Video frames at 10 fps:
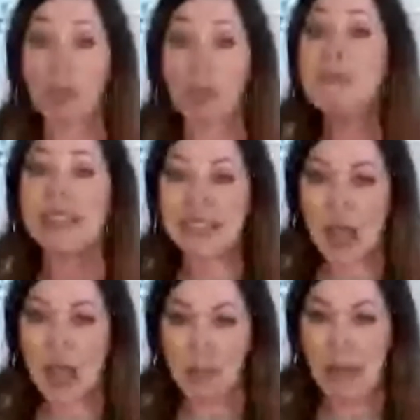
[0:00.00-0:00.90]
remnants
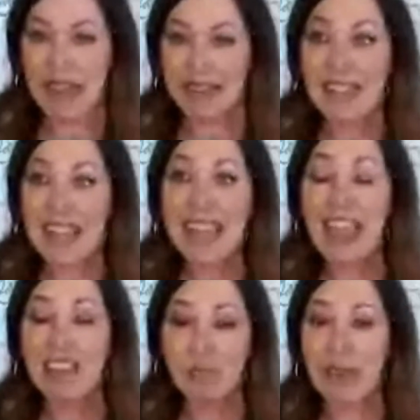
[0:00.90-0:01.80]
that remained that
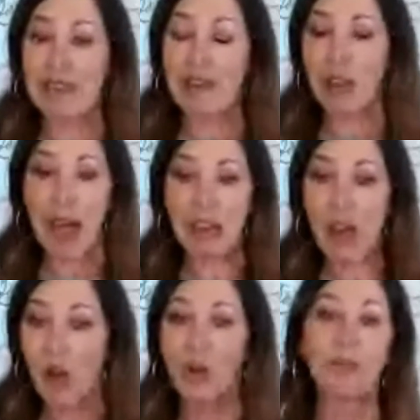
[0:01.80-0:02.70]
gave me a lot of
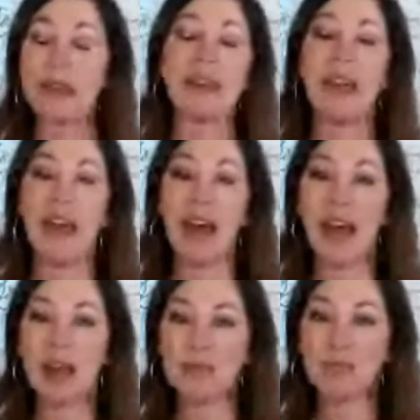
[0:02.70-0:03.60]
hope. And
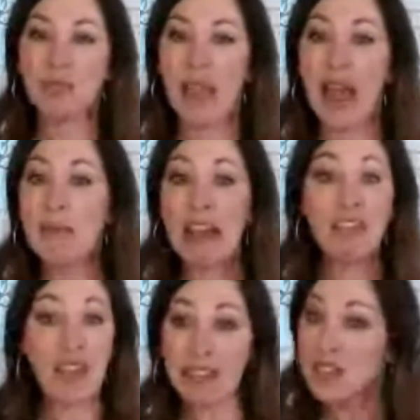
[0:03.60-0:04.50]
my
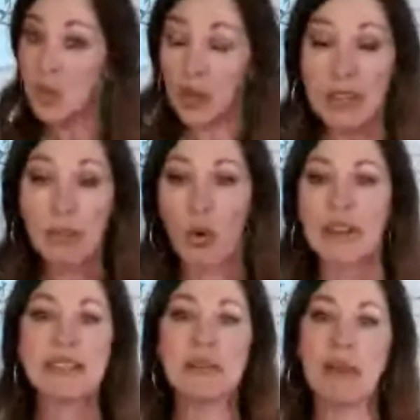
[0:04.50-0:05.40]
faith is really
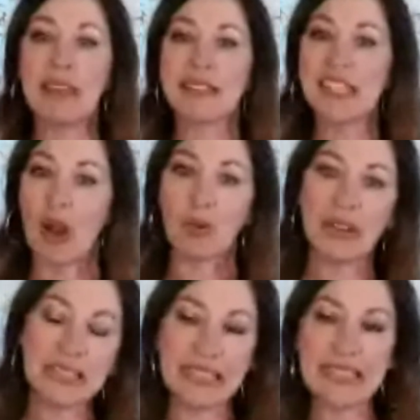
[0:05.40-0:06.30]
important to me. And so I
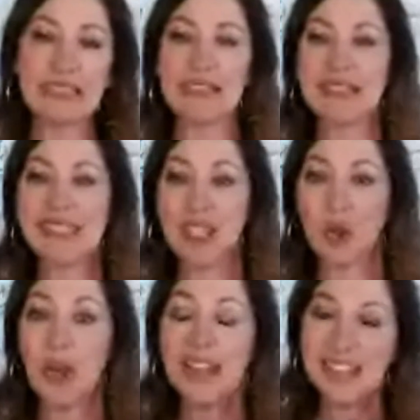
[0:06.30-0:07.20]
really leaned into
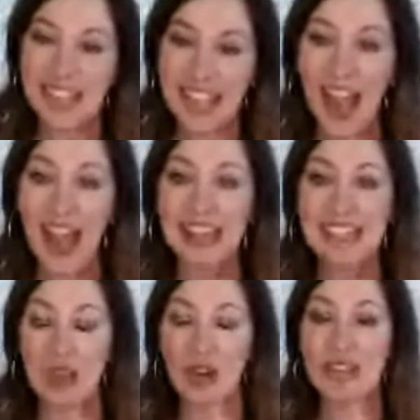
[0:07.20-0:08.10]
God
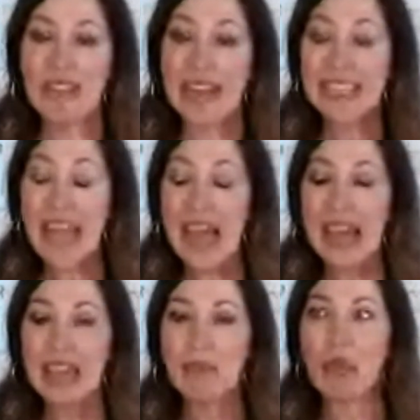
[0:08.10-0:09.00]
during that time. And the
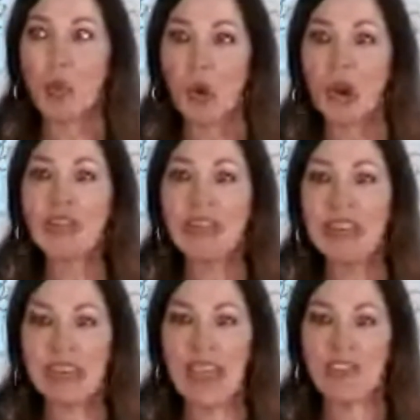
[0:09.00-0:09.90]
word that he gave
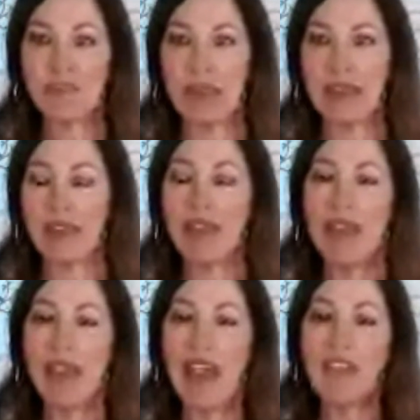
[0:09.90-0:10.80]
me at the
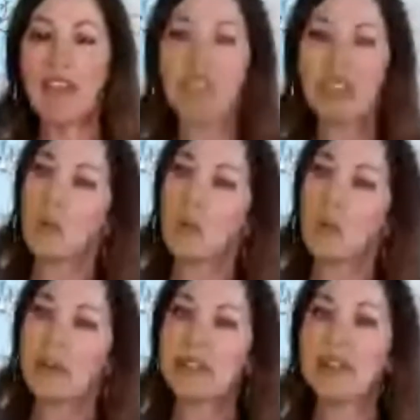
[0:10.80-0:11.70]
end of
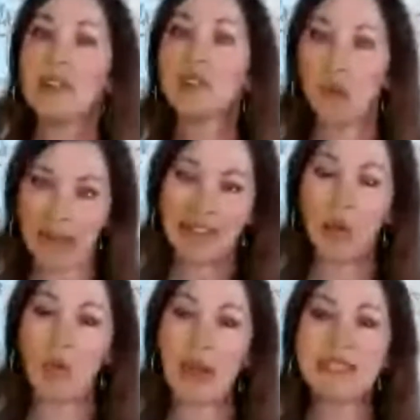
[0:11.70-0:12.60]
2020 was to
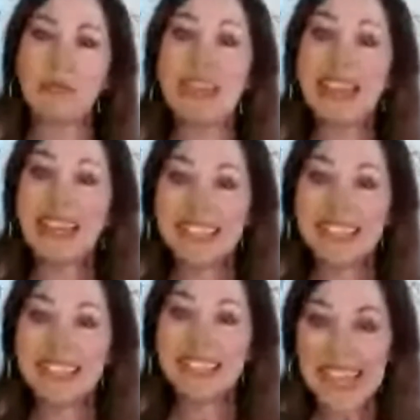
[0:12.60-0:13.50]
be content